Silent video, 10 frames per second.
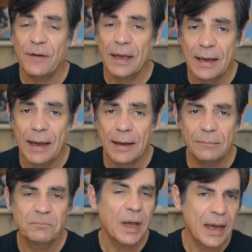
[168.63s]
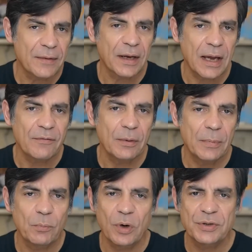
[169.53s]
FAA and the
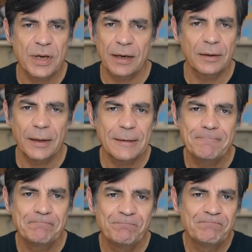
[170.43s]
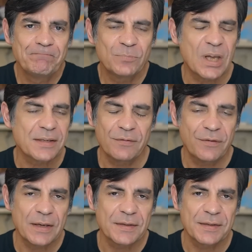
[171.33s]
government more generally doesn't
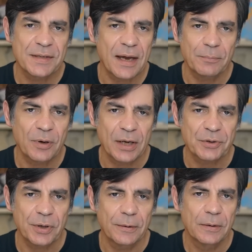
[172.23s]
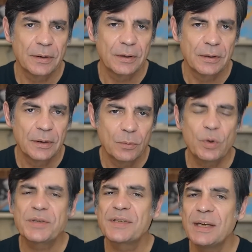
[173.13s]
face the same pressure.
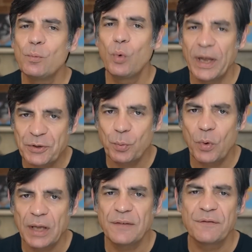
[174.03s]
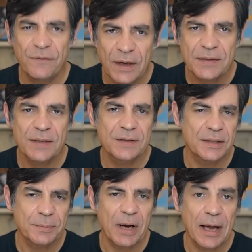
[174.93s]
We'll see which one fixes
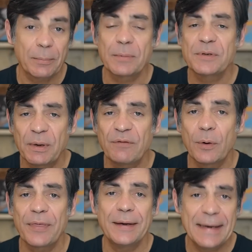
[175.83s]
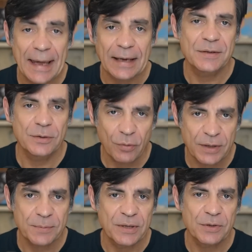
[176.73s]
its problems before the next
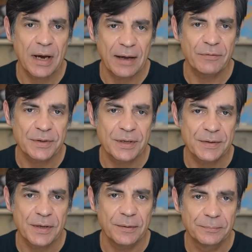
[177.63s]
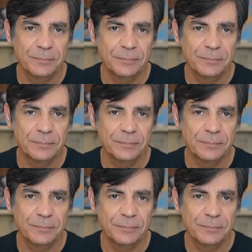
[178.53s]
Christmas travel season.